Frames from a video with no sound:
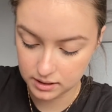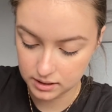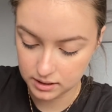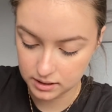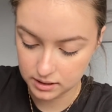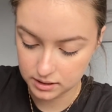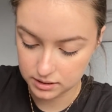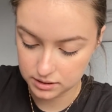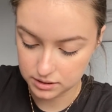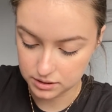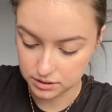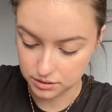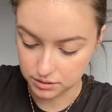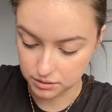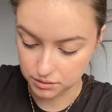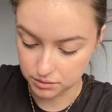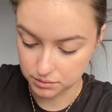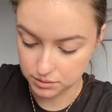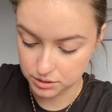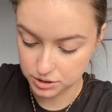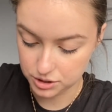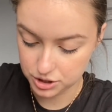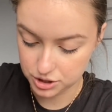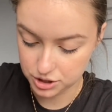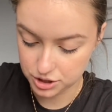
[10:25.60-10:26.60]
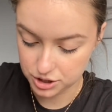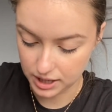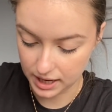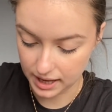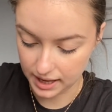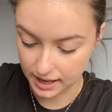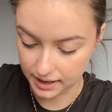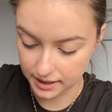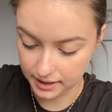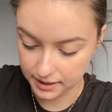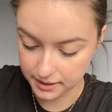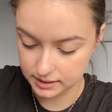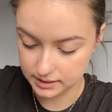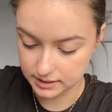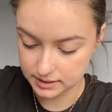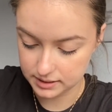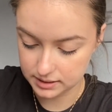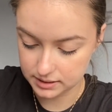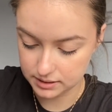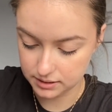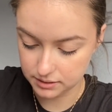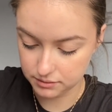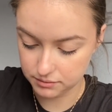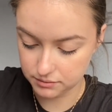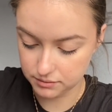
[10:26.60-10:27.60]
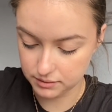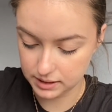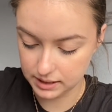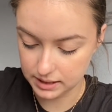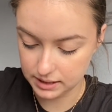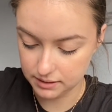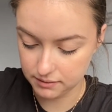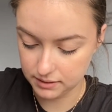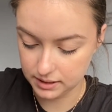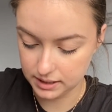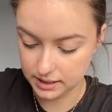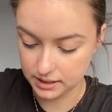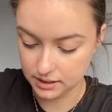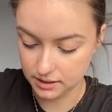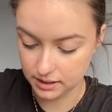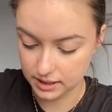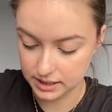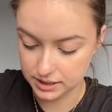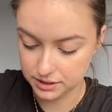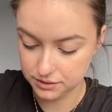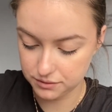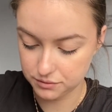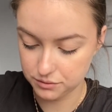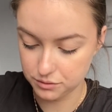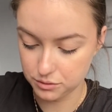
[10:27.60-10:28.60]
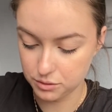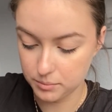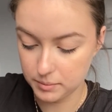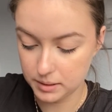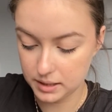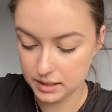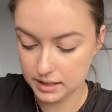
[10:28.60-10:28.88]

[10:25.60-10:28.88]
to share. This is a really, really nice formula.